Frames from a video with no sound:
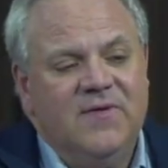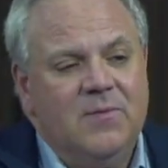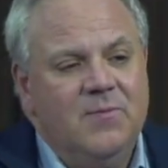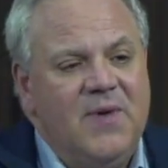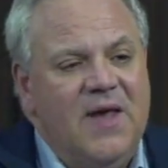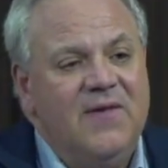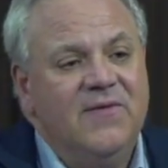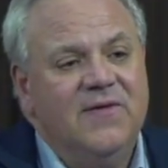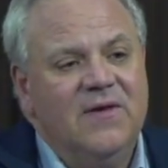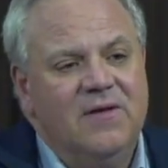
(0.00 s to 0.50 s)
And
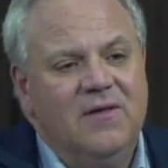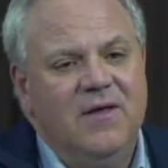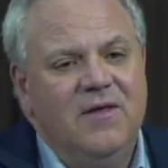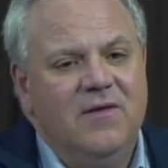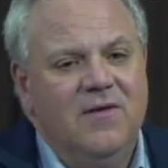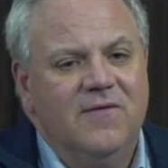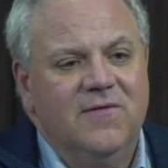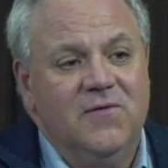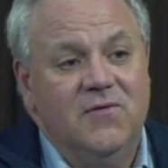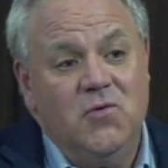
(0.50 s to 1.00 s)
basically
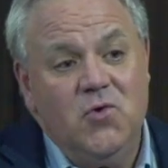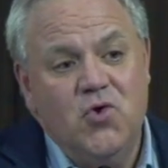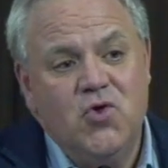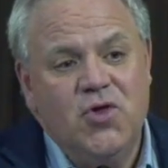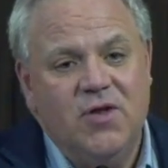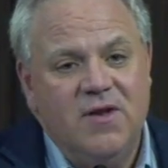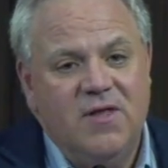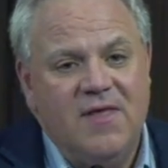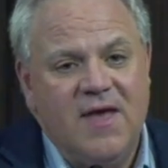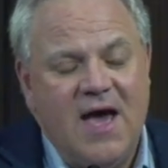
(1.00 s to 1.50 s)
the
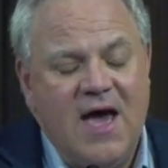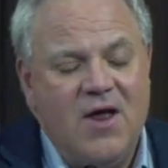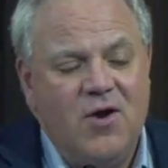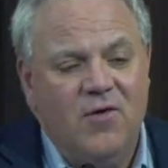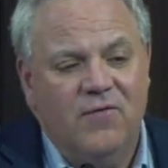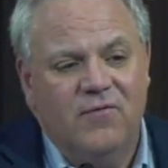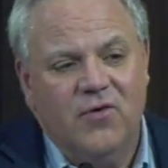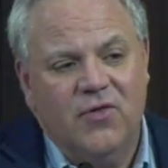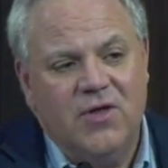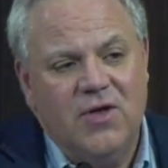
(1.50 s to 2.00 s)
solution to that
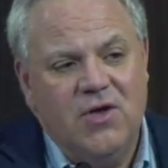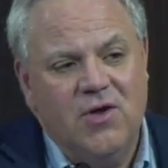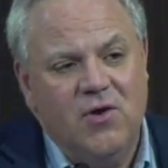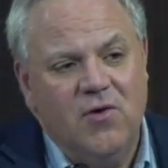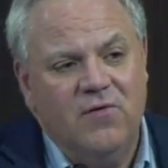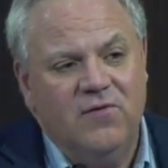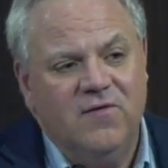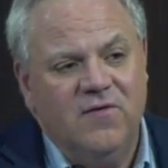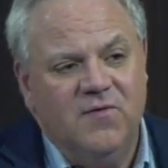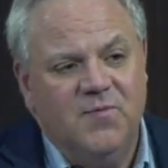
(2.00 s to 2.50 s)
over the
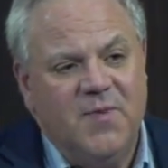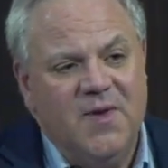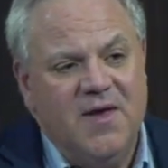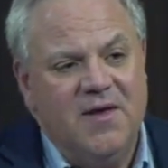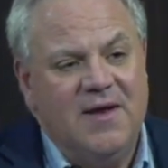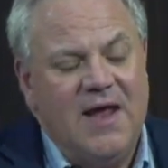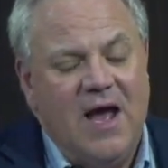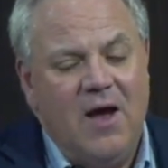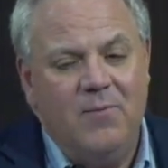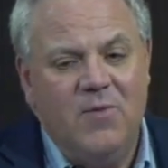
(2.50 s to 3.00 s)
years has
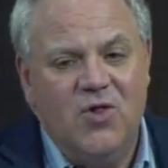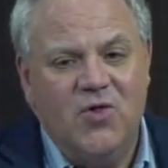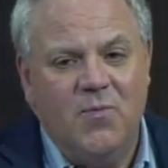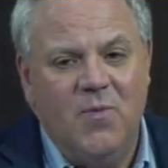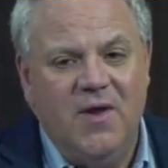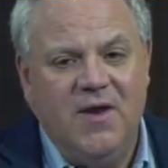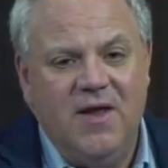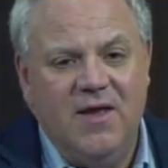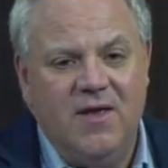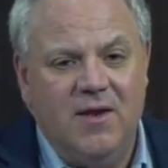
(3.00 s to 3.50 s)
been how much
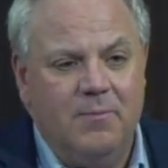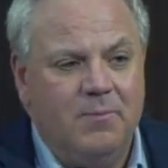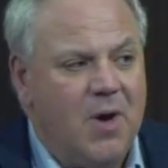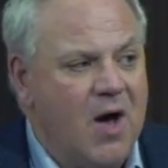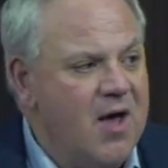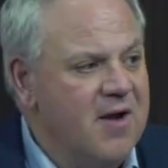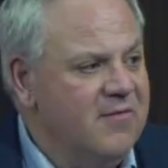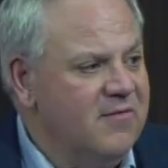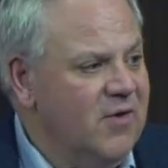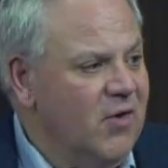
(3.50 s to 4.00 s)
money can
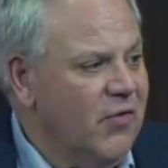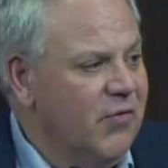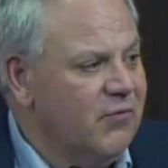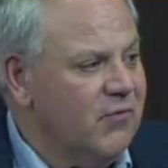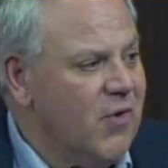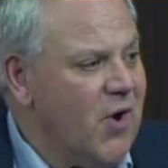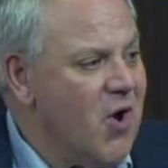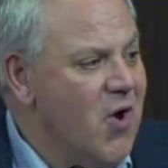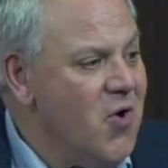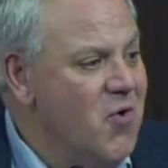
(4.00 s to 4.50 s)
Bonneville
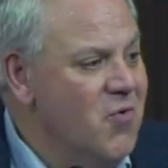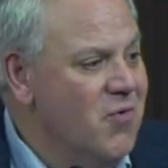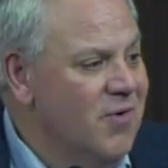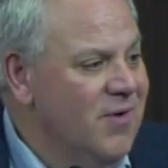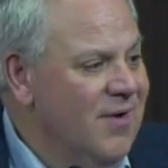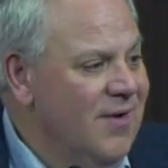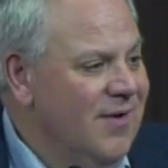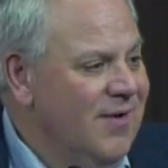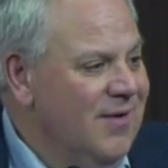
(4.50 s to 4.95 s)
throw